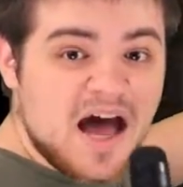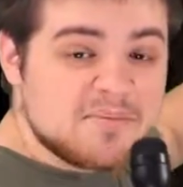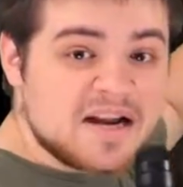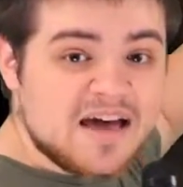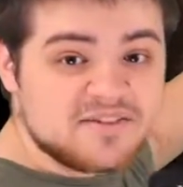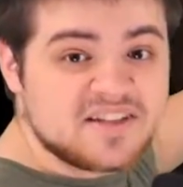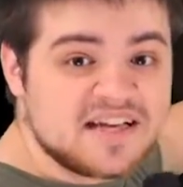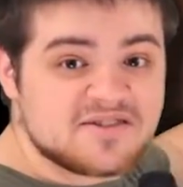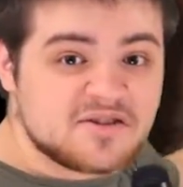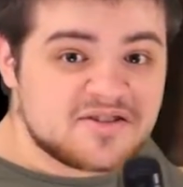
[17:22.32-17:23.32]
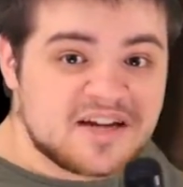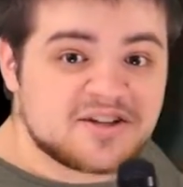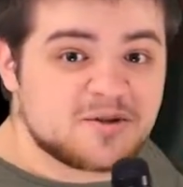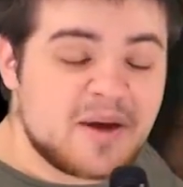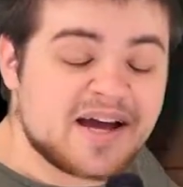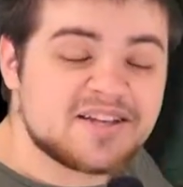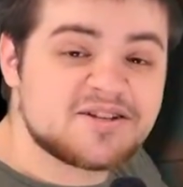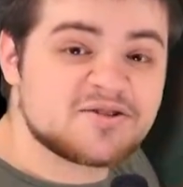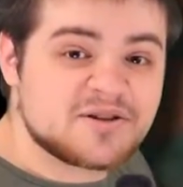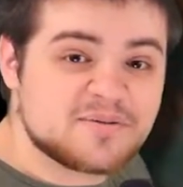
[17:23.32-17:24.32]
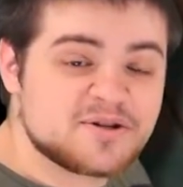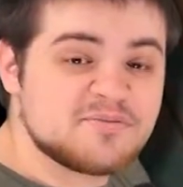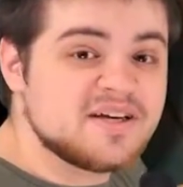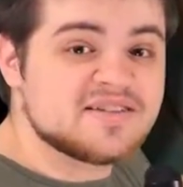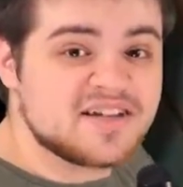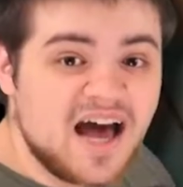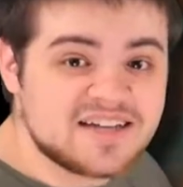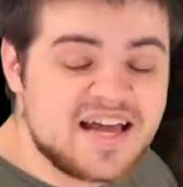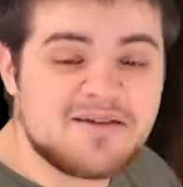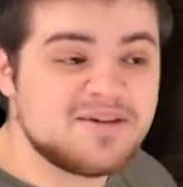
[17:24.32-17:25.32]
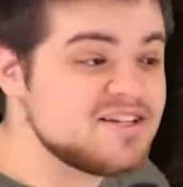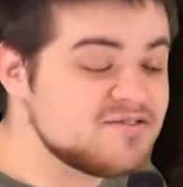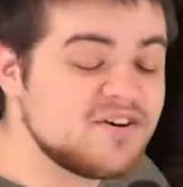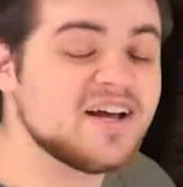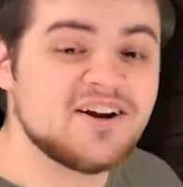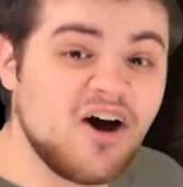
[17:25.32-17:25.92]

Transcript: I'm gonna have a link to this texture pack in the description because god damn it, it's fucking